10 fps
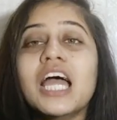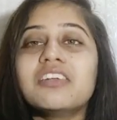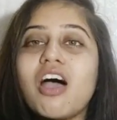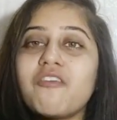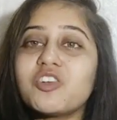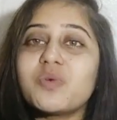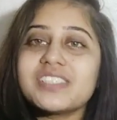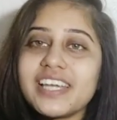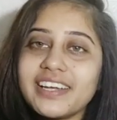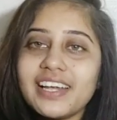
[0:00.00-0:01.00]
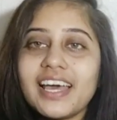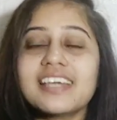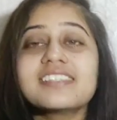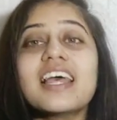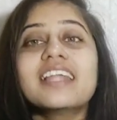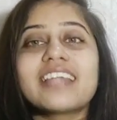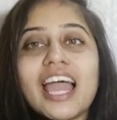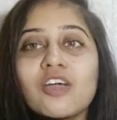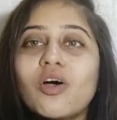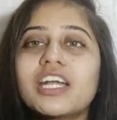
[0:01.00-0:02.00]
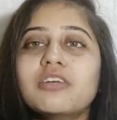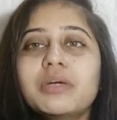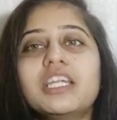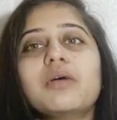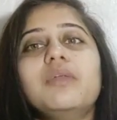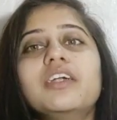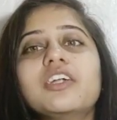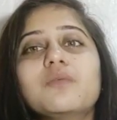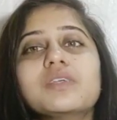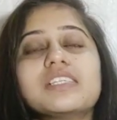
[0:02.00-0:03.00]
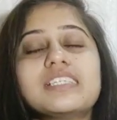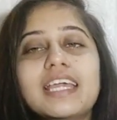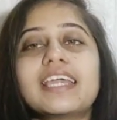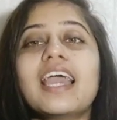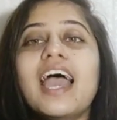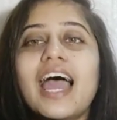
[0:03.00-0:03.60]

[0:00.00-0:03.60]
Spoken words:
Now, afterwards I realized, thank God I made a blunder mistake